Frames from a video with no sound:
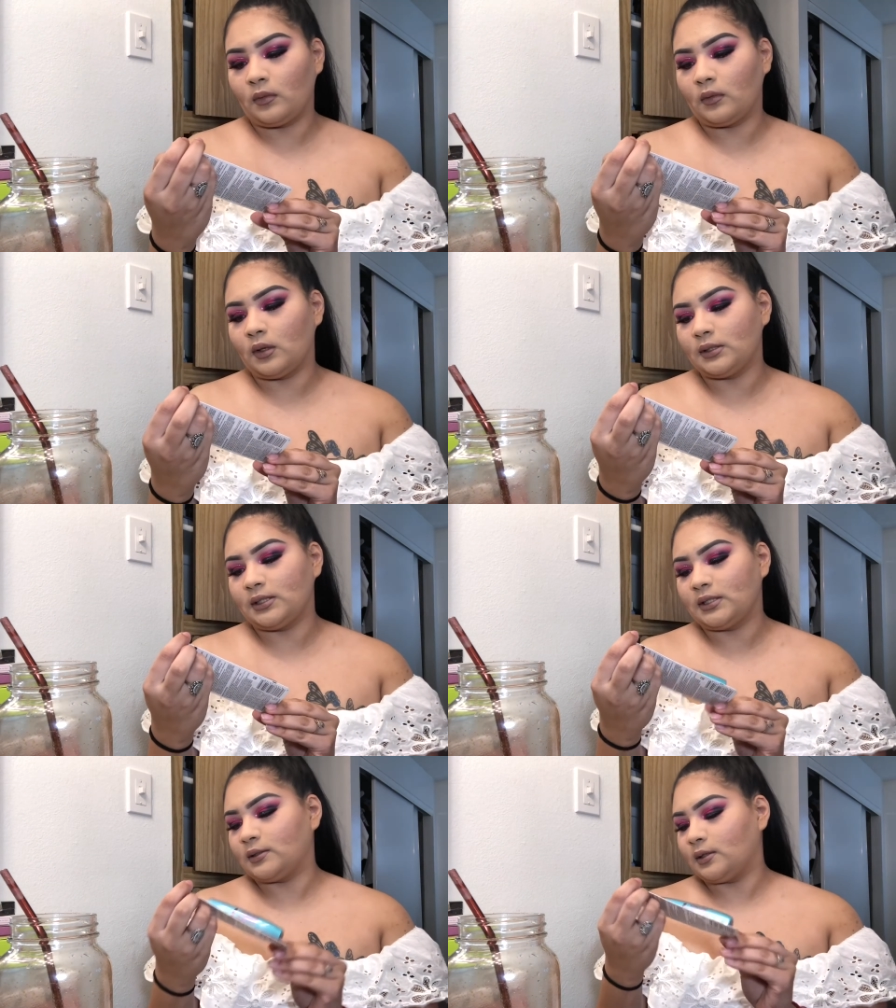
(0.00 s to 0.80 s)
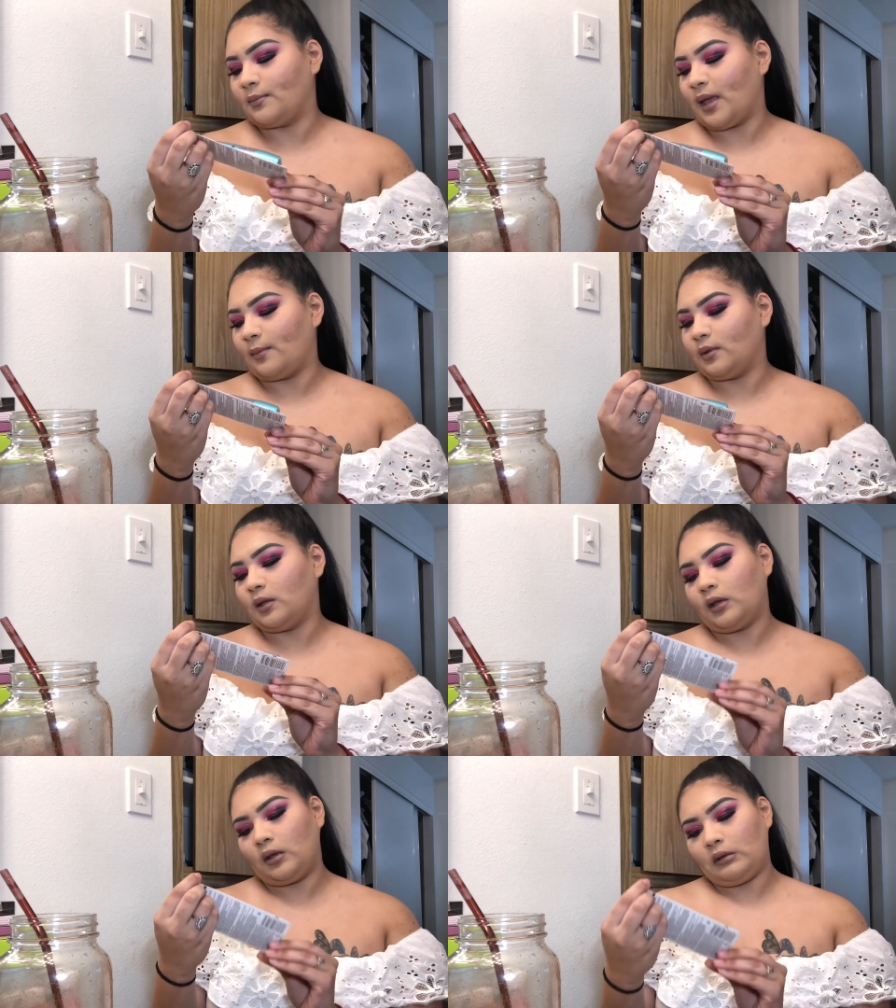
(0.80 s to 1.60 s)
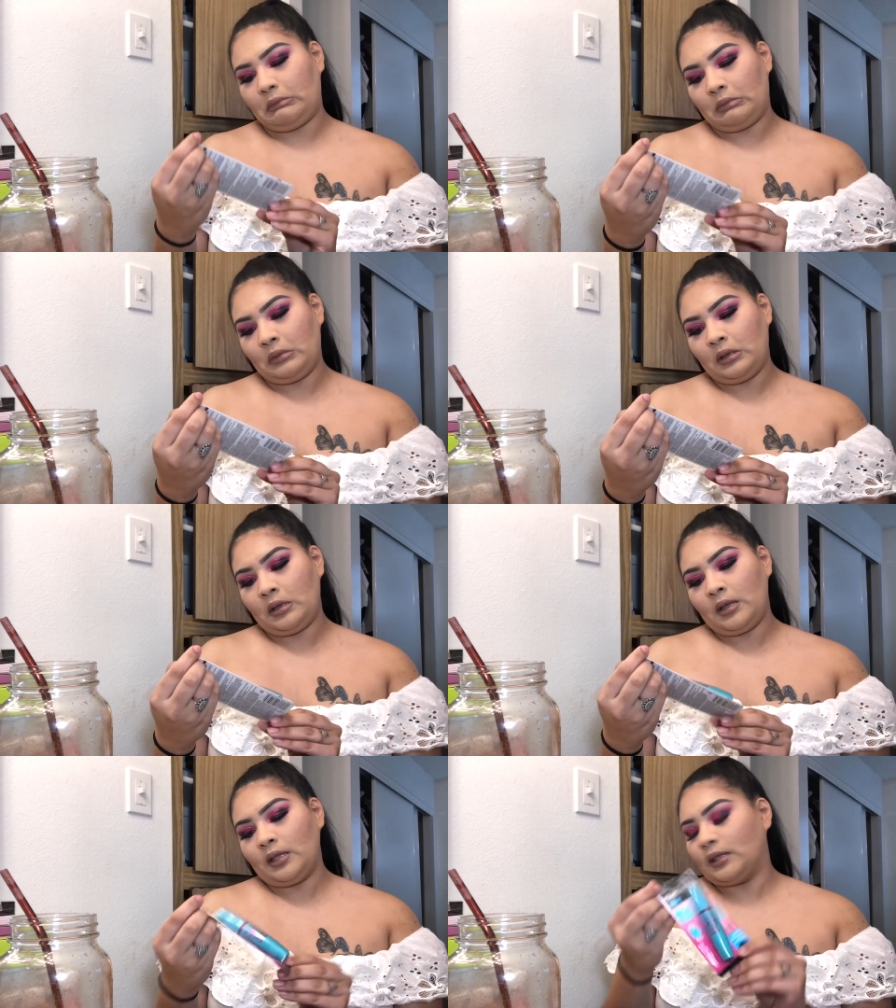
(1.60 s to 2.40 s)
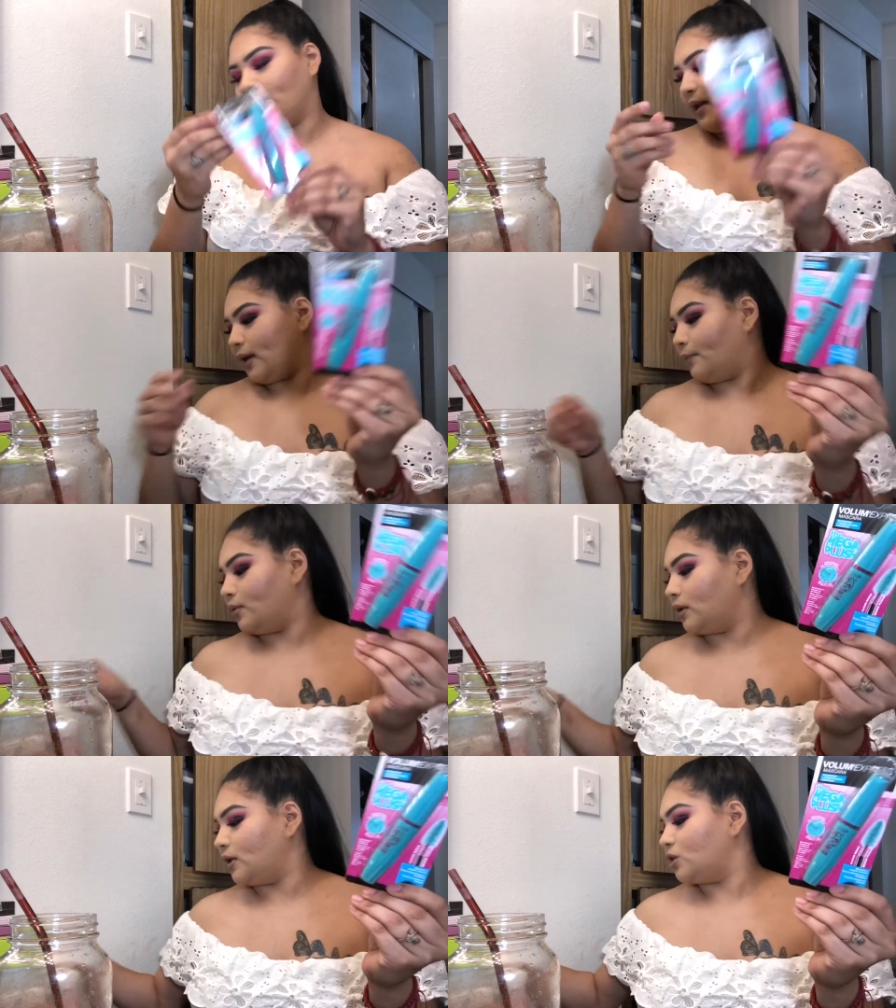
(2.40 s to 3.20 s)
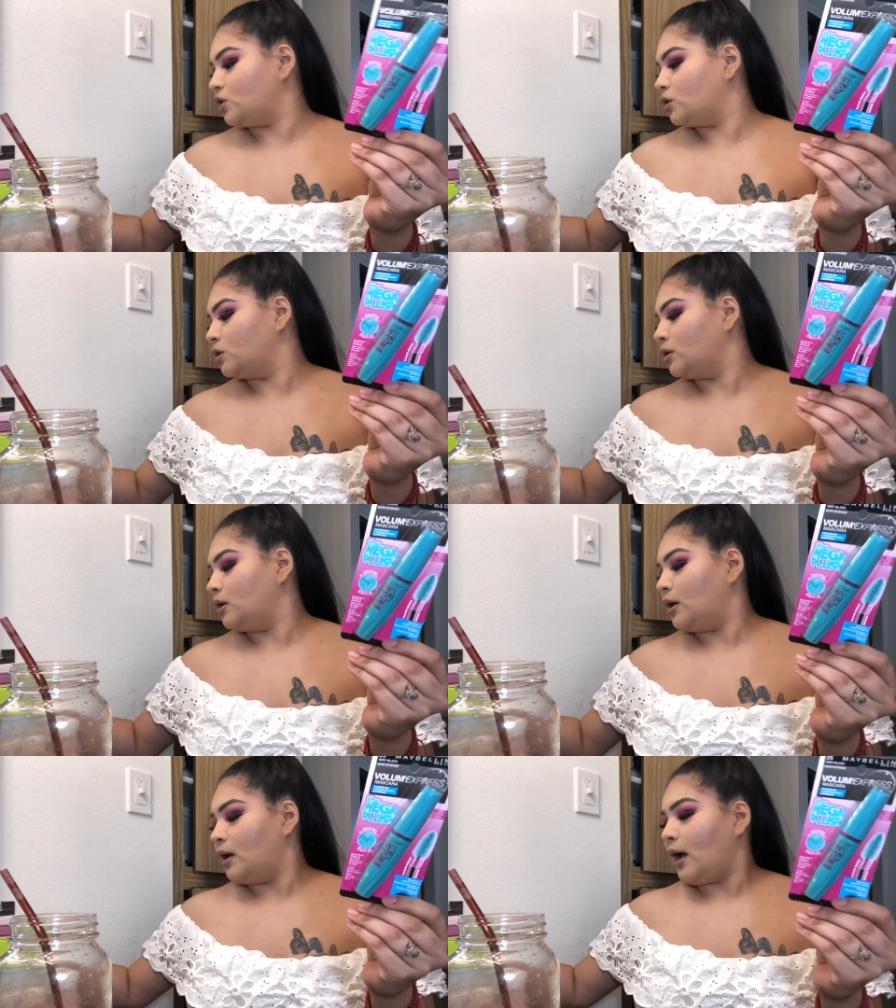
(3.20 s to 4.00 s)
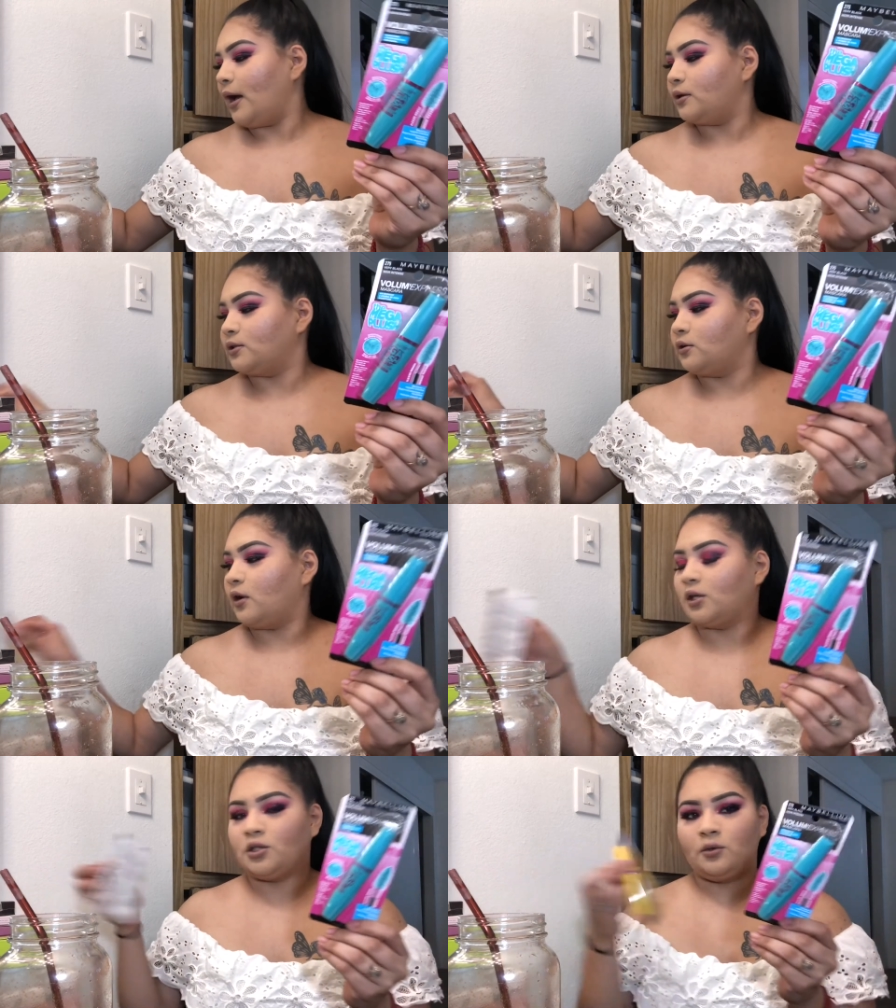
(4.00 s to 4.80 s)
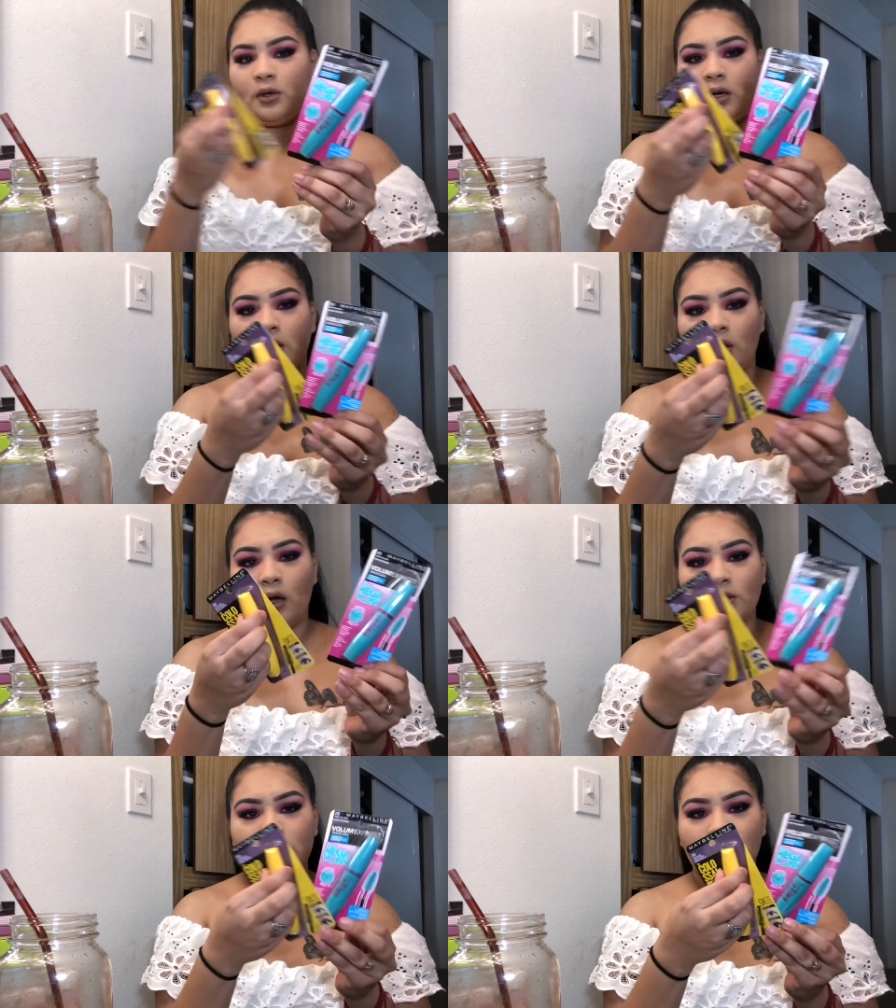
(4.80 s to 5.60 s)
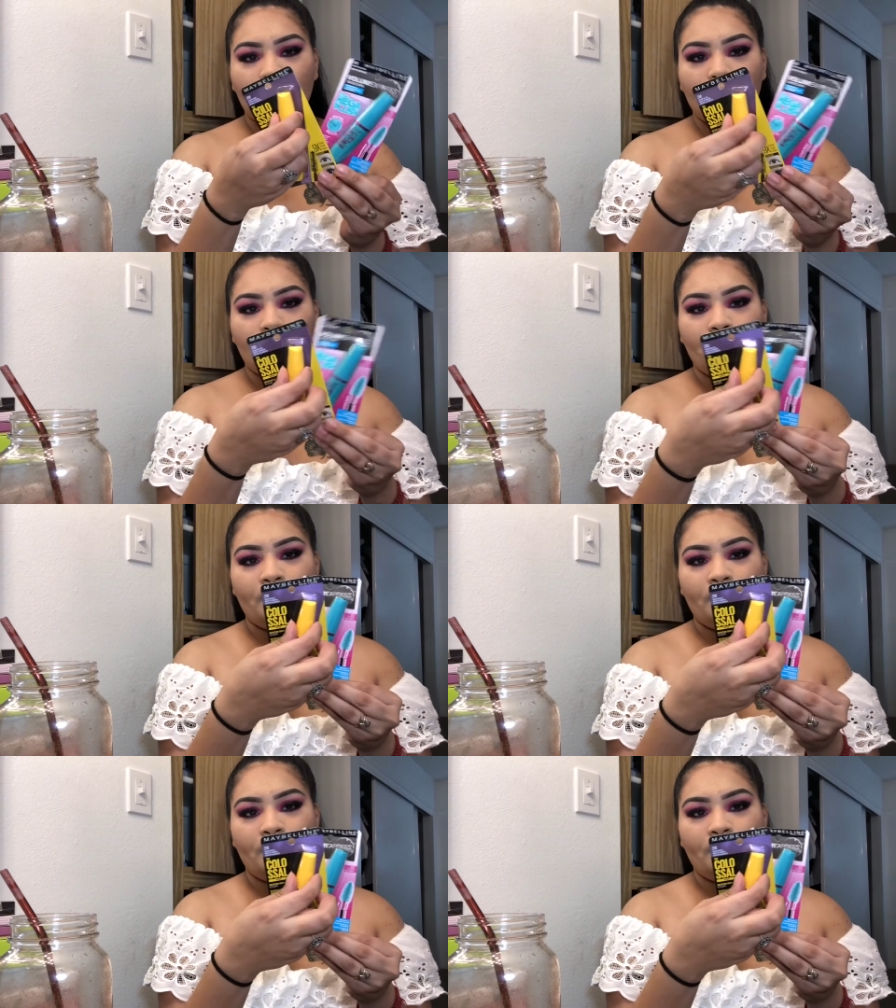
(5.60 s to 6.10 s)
This is the Maybelline, the Mega Plush. I also got you a Colossal.